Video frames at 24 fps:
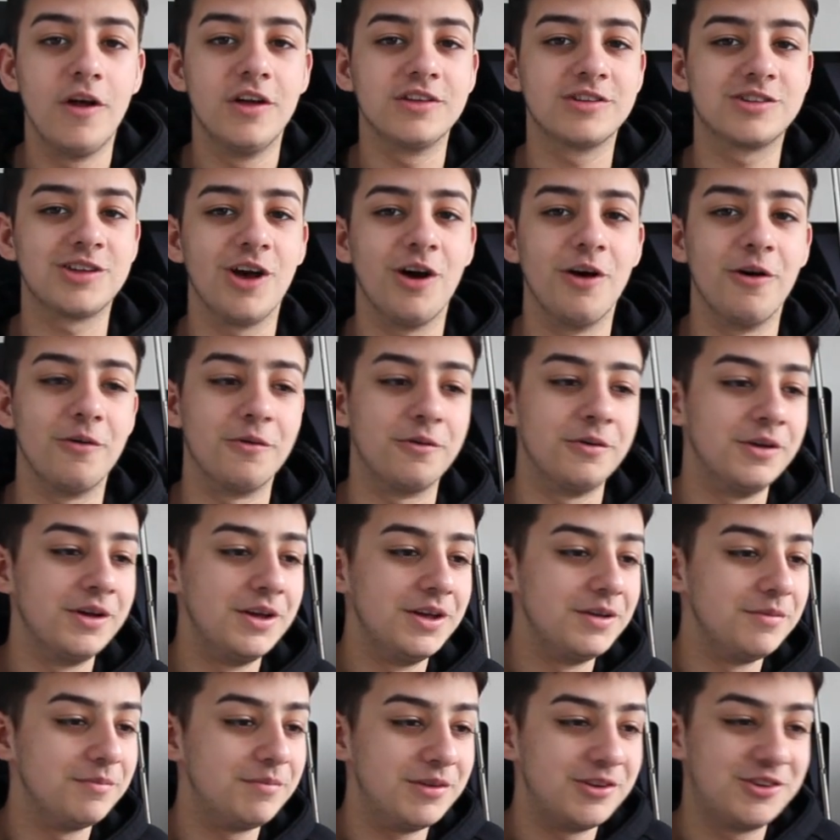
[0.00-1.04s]
So
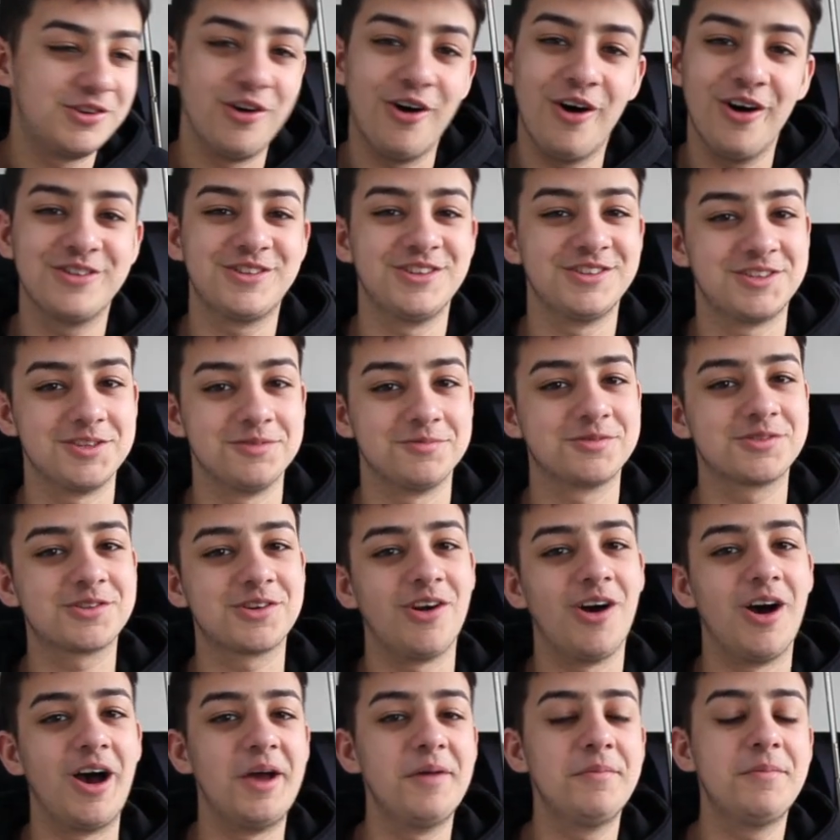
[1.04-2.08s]
be sure to
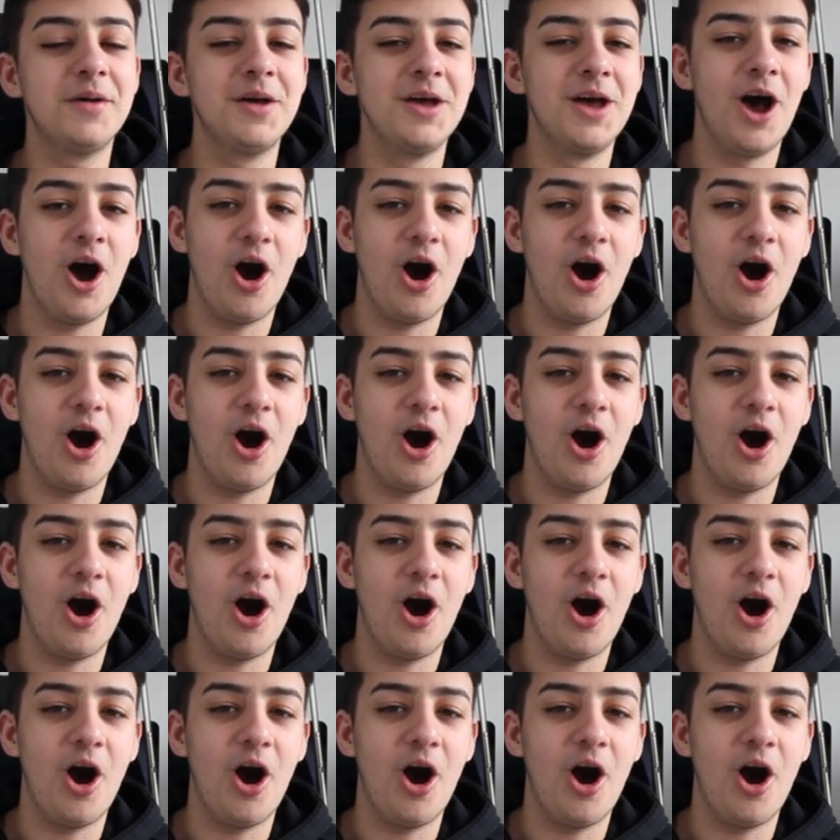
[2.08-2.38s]
subscribe.